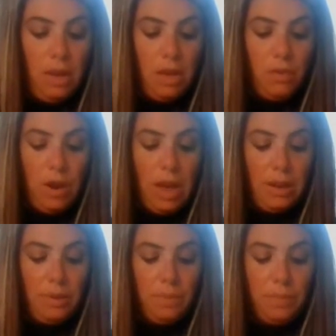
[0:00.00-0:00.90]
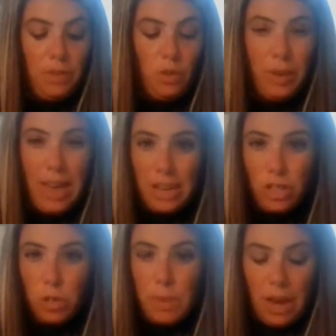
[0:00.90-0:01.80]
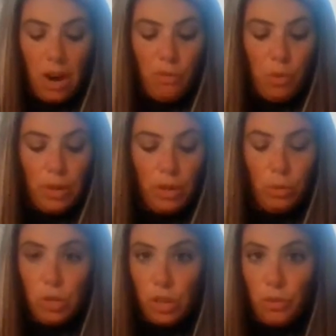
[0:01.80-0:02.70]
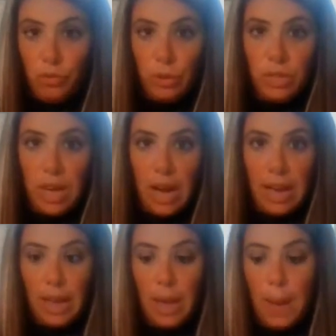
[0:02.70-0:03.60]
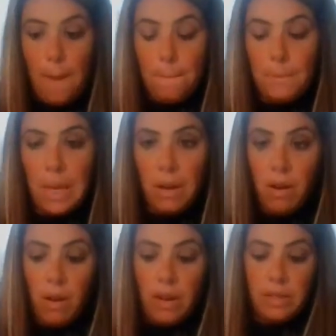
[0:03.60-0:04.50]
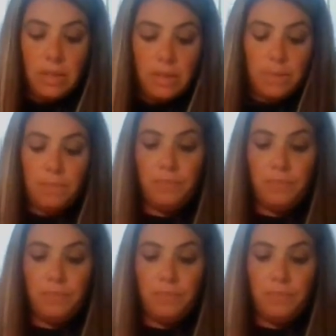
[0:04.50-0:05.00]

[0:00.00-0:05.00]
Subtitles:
and red. So again, just be careful when using the food dye because